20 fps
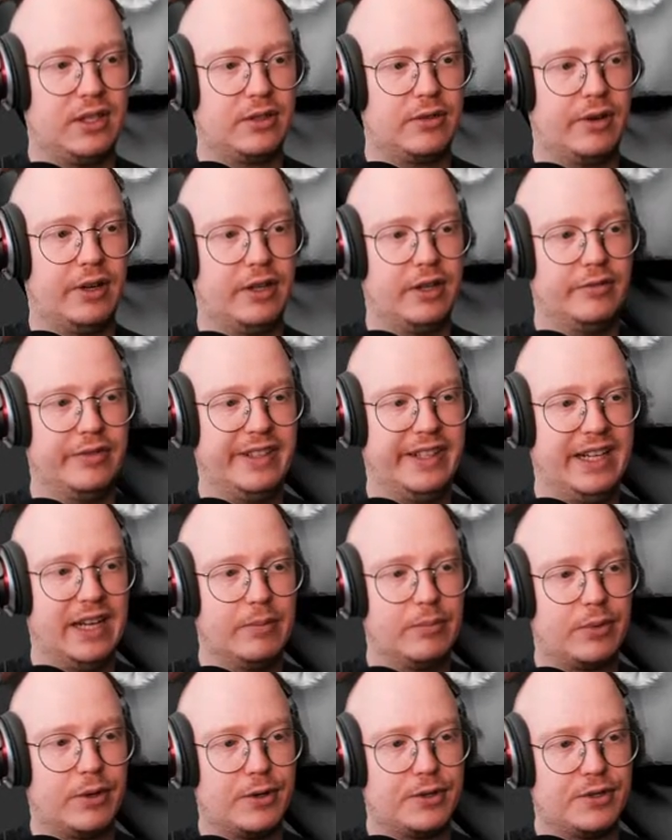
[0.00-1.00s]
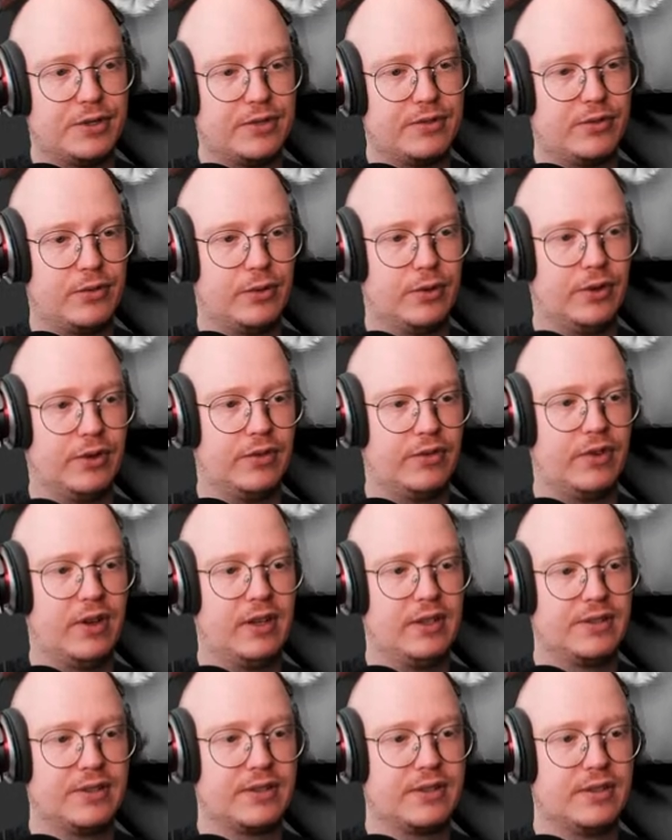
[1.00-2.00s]
creating VDM brushes for the
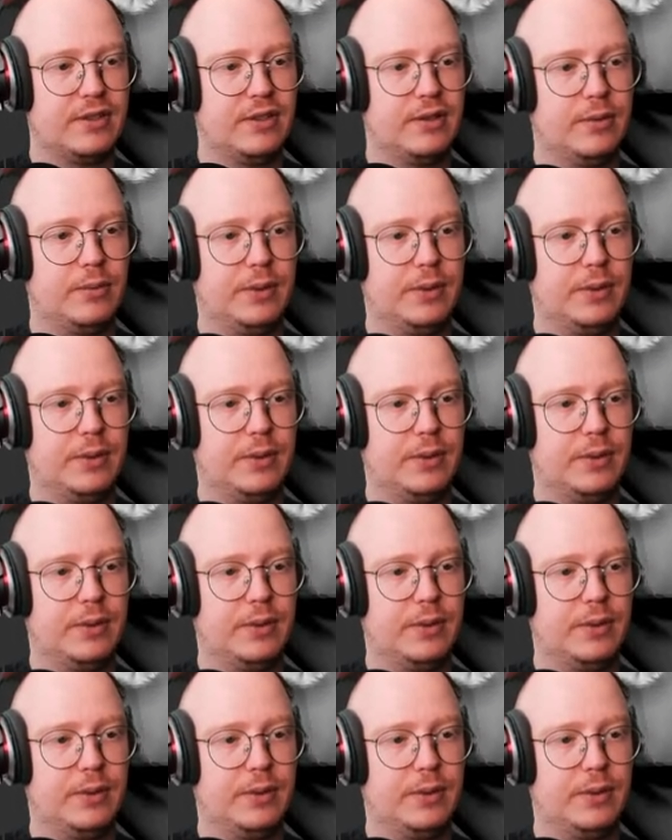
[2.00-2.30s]
face,